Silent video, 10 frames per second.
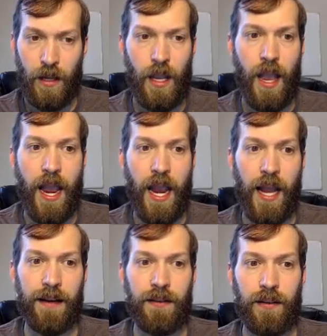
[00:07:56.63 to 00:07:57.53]

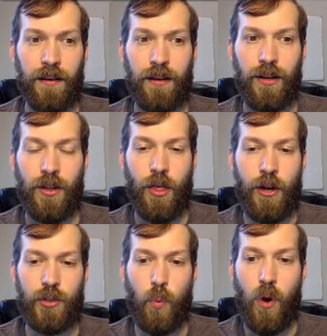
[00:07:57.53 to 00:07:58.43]
And
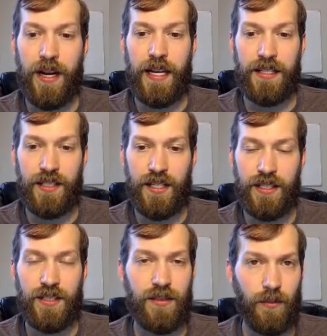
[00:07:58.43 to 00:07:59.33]
there's one
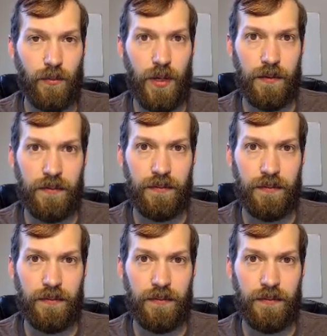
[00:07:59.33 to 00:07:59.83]
instance we've